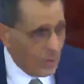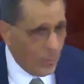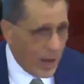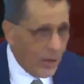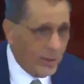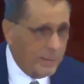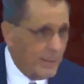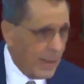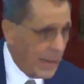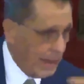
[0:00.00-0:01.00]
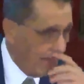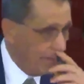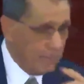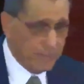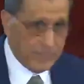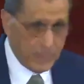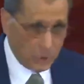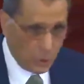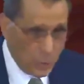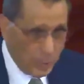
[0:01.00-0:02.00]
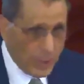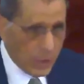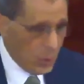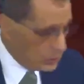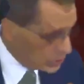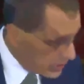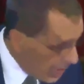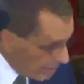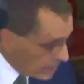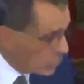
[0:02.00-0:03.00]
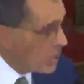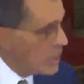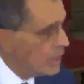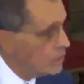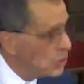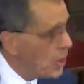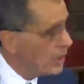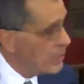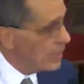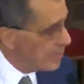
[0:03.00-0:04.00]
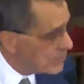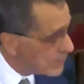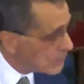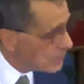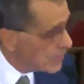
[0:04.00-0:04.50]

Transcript: Well, the group who slept between the showing of the images,